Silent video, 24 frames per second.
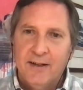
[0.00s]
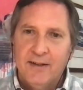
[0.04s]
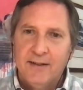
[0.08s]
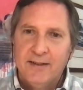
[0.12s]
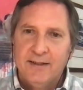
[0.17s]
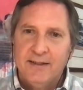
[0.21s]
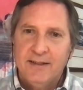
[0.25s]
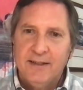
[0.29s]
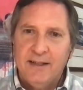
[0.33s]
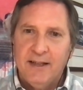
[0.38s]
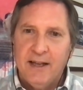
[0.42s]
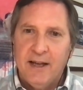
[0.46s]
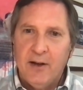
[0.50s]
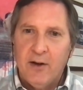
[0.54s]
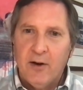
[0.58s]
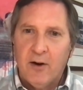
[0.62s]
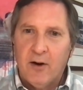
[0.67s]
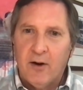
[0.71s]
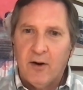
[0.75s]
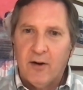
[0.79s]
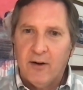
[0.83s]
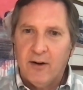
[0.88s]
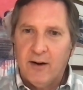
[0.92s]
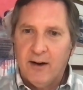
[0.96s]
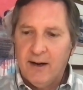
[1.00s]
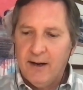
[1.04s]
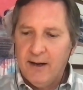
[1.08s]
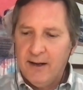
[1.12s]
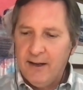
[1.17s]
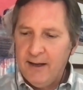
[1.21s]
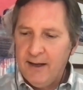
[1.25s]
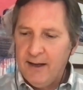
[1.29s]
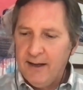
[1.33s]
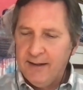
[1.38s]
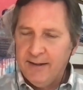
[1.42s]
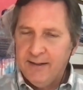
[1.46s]
C A R I
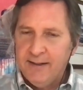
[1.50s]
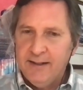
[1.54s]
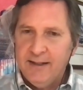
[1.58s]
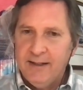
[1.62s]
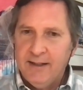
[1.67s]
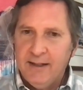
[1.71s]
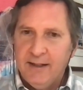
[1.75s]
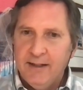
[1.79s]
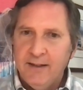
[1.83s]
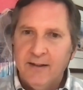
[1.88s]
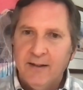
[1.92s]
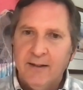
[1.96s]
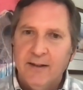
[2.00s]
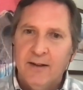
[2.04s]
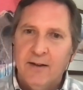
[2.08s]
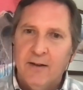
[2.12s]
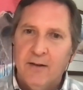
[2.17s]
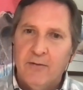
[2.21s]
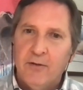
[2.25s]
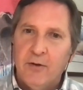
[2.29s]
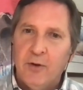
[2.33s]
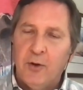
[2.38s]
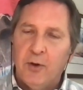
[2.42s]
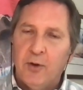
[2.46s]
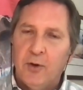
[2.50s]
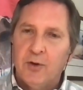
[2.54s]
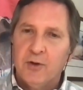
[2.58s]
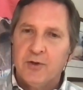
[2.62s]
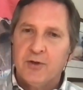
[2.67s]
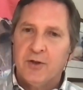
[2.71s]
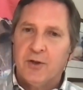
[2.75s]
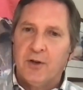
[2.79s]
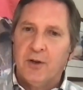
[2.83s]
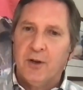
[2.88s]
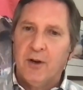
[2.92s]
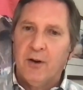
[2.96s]
A D, a few
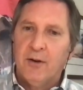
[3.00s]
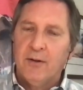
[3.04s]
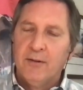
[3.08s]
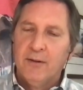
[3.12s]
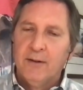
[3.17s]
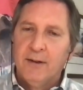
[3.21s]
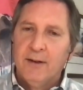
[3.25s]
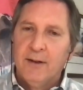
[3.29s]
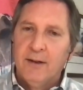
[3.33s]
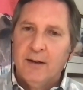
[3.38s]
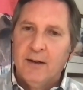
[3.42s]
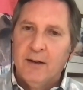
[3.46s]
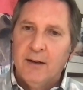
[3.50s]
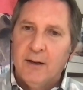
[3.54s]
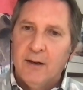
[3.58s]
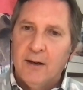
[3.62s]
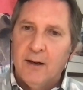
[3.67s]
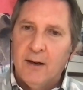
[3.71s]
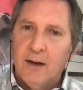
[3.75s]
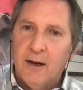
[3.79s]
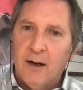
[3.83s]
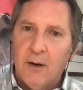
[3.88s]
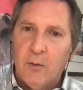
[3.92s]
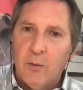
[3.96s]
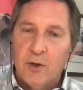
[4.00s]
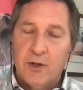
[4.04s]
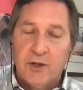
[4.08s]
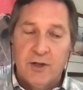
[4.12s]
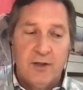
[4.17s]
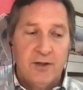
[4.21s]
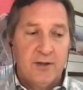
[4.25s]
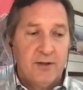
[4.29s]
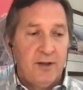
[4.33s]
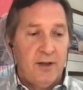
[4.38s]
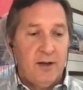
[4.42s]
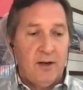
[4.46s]
years ago, uh, which
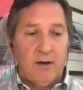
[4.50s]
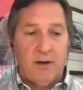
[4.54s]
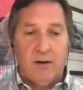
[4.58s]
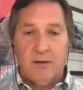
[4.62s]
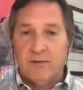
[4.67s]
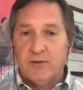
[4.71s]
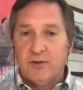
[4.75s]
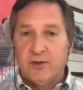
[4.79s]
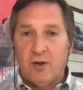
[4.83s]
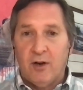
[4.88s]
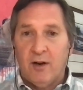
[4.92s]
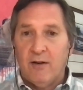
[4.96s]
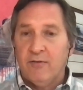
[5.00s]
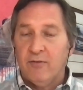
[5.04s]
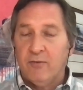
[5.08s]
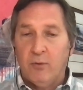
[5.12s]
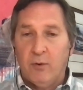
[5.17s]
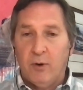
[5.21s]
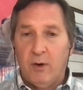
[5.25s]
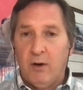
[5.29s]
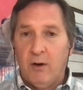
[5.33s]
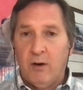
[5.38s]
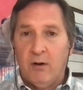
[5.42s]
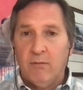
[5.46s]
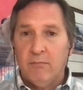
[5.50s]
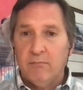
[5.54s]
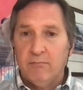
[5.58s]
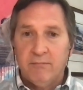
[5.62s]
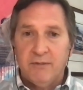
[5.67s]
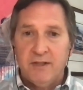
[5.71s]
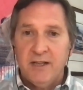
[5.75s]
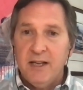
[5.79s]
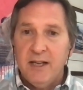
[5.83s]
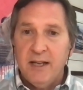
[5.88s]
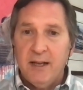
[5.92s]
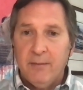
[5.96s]
is their software
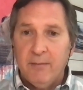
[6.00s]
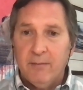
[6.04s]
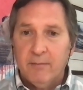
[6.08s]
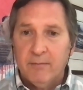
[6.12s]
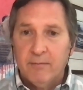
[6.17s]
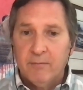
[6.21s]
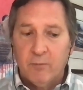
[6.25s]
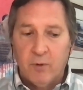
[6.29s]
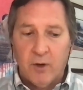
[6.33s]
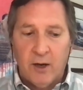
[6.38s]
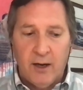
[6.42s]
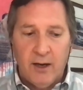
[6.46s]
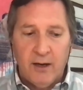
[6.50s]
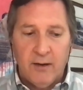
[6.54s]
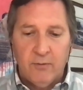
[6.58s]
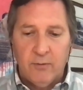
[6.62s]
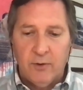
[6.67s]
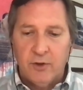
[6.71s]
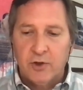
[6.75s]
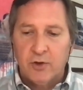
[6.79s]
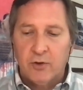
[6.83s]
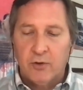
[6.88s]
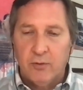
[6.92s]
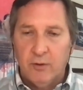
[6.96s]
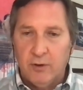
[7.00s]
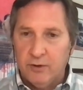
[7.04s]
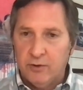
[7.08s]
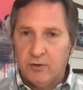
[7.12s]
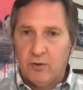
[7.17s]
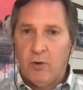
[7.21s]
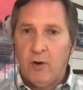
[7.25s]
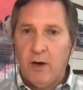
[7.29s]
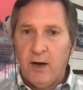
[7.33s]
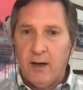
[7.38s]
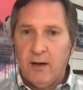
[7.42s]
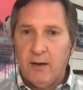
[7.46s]
team, right? Which is
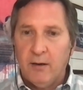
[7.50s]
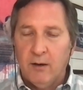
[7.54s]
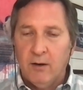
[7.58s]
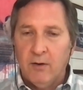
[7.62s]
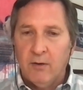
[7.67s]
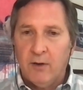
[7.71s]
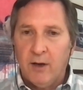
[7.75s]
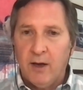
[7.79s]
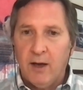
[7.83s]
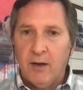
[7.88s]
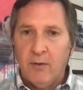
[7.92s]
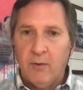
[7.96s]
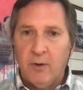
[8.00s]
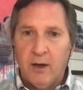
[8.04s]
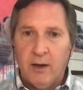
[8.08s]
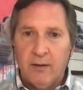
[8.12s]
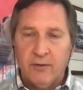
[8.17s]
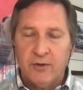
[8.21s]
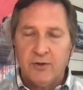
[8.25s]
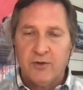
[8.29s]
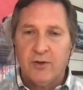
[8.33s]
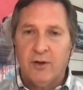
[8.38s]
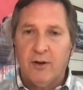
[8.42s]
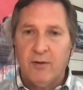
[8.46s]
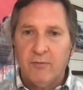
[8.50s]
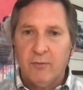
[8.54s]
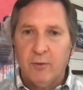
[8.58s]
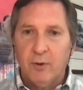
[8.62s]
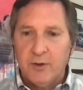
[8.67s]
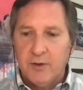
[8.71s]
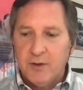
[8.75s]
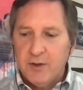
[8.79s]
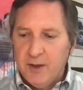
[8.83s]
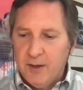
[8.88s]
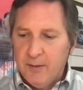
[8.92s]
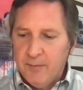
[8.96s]
great. Okay, we have a
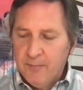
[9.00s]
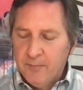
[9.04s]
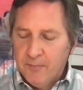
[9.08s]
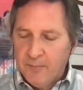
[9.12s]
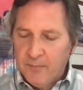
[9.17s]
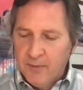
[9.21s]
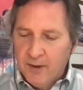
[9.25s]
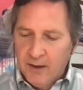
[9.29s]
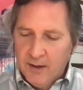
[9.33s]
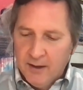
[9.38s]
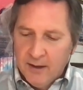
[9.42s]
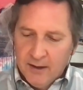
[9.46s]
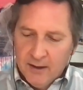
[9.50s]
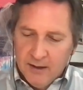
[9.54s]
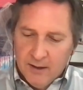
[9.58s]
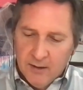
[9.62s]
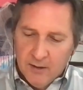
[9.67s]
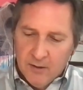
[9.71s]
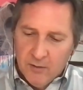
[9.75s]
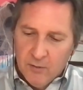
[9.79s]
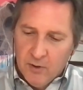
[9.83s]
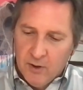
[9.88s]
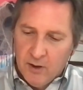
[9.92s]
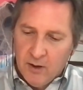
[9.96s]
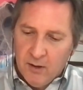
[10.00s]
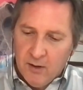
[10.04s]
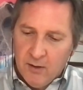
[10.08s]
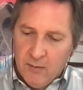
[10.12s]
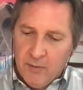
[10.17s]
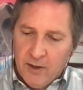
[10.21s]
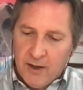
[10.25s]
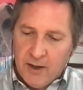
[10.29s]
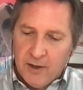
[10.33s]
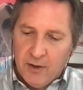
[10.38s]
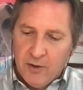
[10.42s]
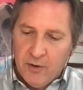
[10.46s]
software team. Well,
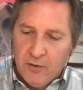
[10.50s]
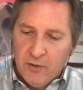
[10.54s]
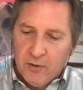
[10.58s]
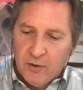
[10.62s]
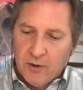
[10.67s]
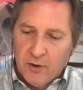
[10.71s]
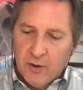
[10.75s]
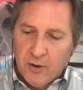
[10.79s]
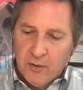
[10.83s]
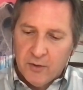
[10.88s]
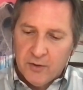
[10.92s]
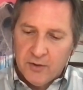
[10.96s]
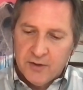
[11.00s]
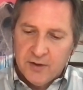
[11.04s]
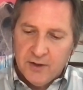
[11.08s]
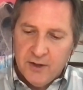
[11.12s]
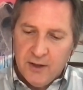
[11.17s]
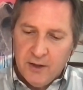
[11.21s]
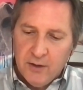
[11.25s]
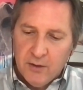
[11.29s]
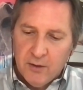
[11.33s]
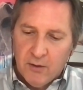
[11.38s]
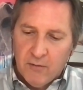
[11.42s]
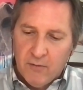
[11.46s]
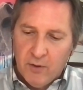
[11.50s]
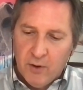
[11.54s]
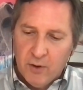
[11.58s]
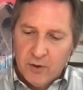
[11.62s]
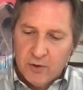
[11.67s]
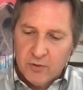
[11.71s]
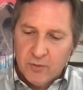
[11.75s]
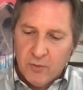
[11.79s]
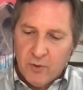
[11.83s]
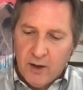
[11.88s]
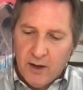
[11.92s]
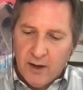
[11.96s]
about a year ago, the CEO of
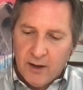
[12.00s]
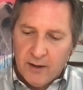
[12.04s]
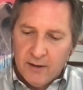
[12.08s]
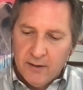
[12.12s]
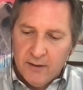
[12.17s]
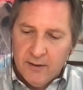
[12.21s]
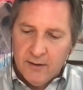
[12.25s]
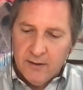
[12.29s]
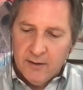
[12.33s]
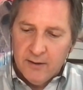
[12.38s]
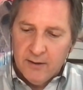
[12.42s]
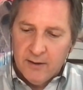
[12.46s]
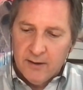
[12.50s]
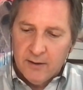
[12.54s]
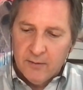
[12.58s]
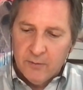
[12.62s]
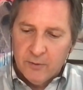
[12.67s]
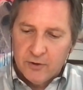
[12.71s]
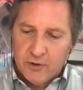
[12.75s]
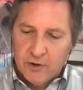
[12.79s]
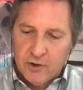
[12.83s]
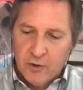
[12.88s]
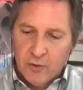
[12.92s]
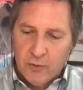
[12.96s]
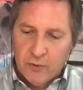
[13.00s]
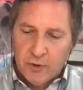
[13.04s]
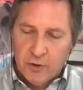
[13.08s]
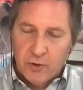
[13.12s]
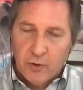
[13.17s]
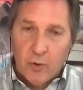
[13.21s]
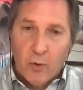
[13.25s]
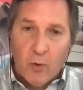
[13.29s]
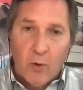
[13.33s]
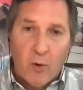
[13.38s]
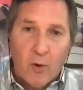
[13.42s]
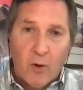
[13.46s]
Volkswagen uh, was shown the
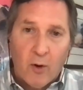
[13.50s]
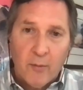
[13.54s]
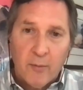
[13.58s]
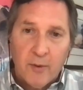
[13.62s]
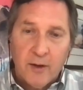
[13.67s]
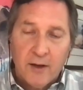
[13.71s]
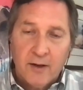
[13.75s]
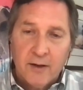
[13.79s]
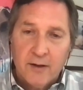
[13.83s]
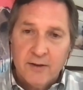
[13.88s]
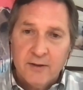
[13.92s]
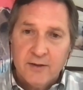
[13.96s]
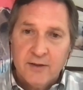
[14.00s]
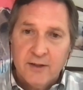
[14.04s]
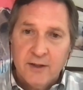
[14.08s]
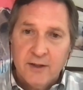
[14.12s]
door because